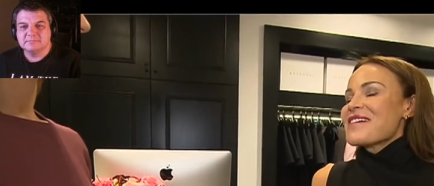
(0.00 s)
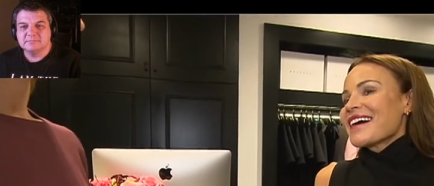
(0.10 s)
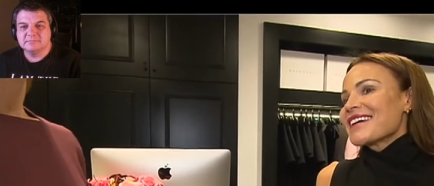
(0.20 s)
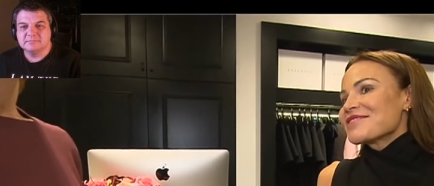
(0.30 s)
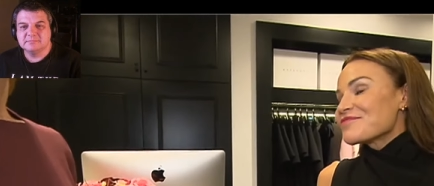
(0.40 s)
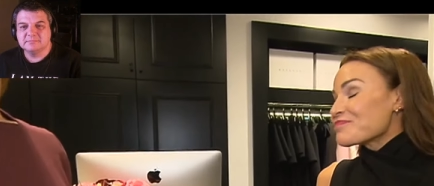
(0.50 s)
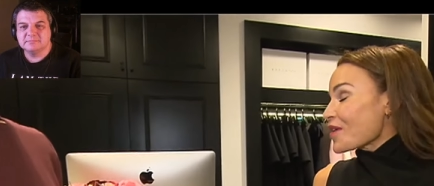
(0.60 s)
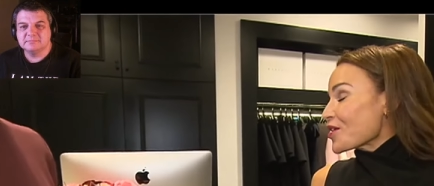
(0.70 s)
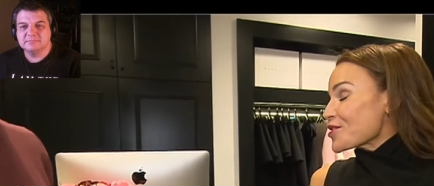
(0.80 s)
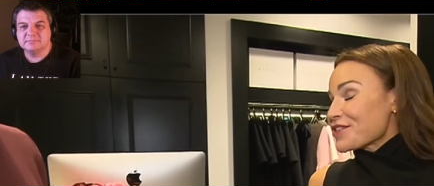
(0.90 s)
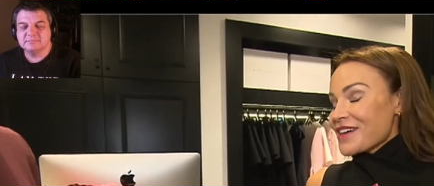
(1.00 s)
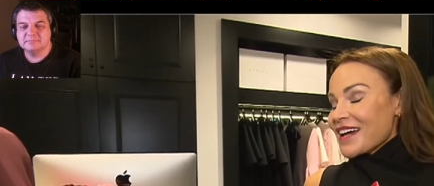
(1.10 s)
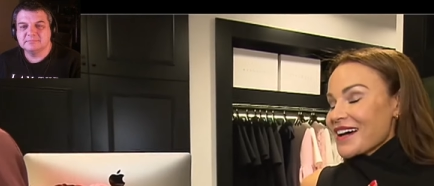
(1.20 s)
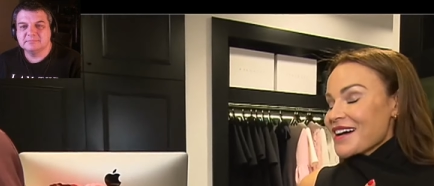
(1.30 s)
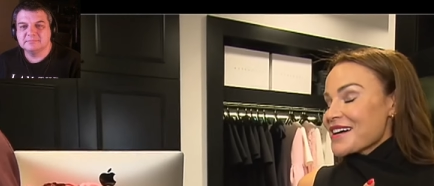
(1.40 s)
Speaker 1: uh, both
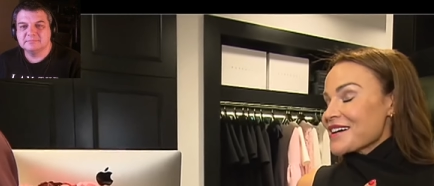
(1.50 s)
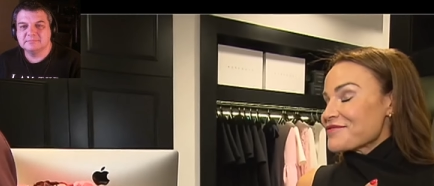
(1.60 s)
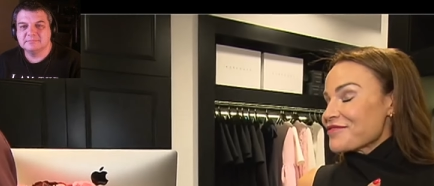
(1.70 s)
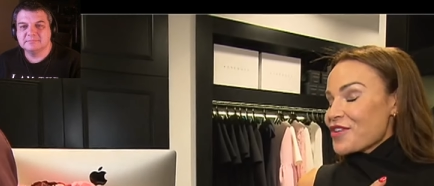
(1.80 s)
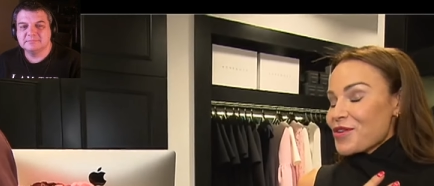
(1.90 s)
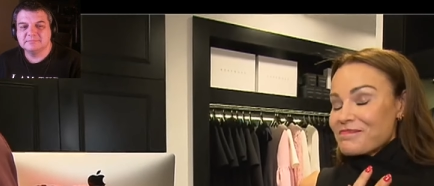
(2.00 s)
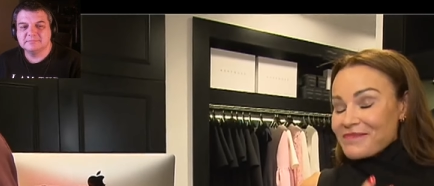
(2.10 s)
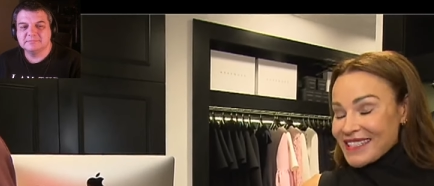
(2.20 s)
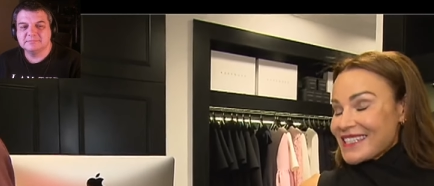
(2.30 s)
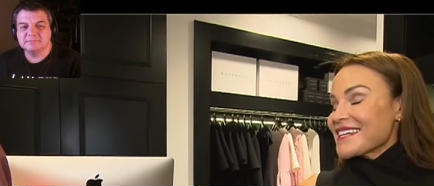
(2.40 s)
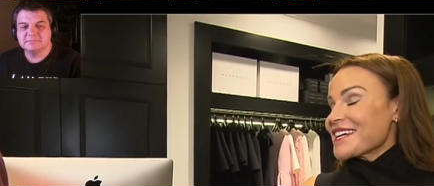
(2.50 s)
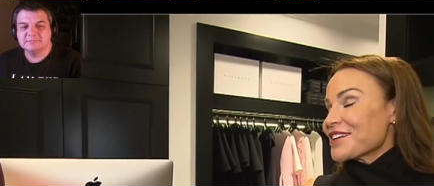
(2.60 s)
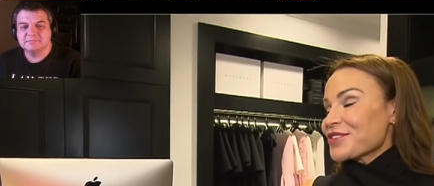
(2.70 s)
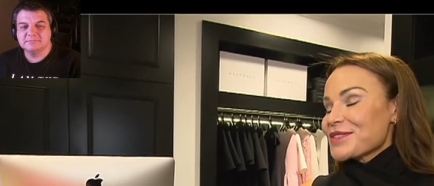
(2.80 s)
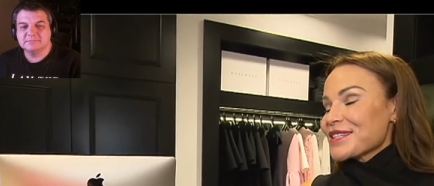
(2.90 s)
uh, from Sydney
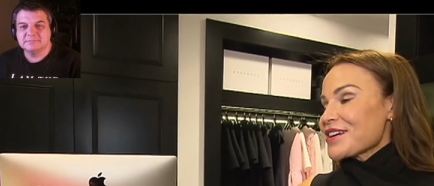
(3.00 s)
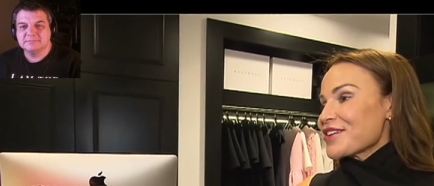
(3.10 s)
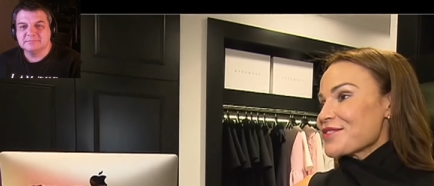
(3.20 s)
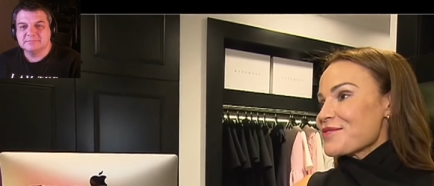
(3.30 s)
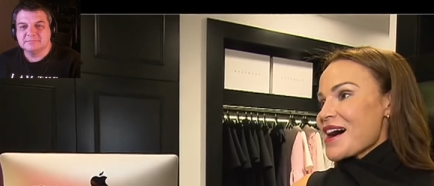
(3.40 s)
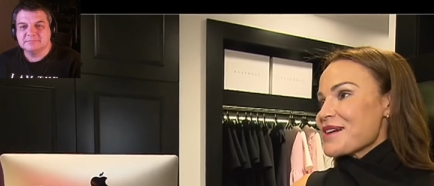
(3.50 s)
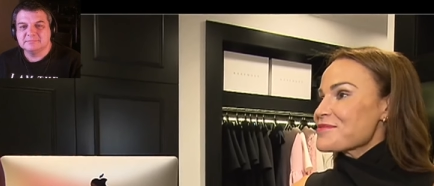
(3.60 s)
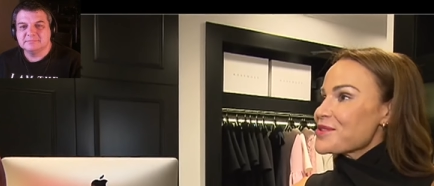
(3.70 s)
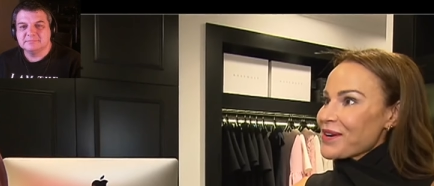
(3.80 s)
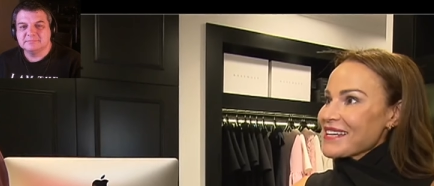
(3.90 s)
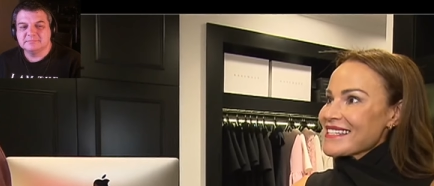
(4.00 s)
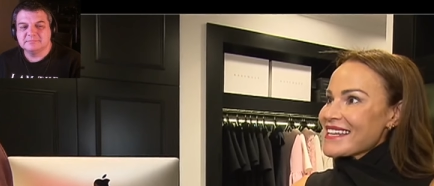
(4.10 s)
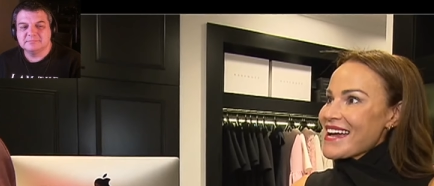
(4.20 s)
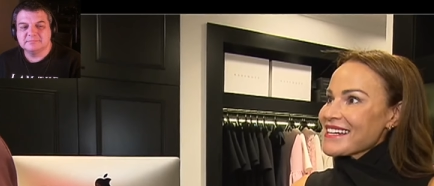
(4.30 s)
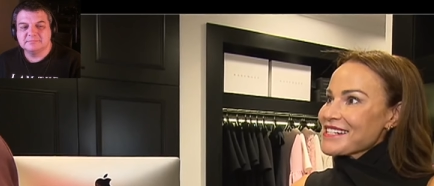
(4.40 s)
and also um,
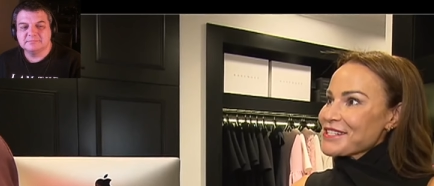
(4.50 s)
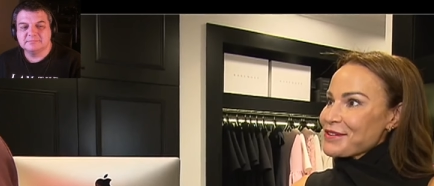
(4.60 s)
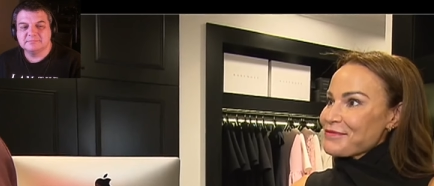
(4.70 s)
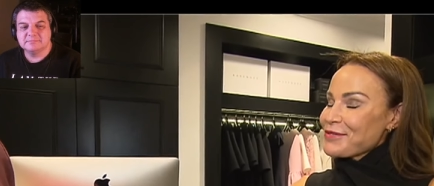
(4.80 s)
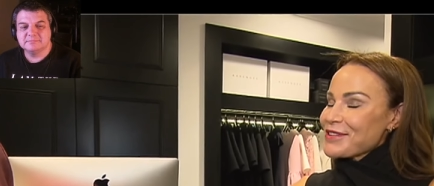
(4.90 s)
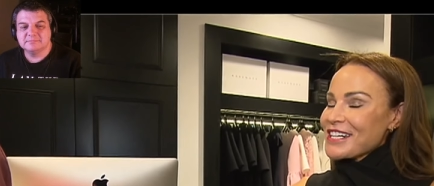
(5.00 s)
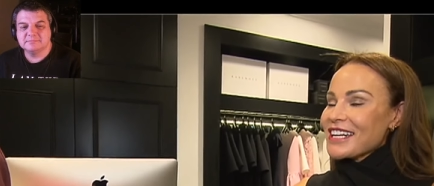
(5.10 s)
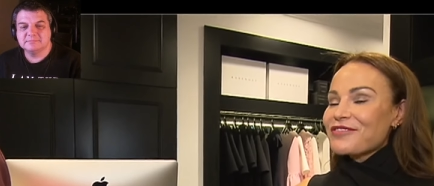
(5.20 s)
Queensland, because I'm originally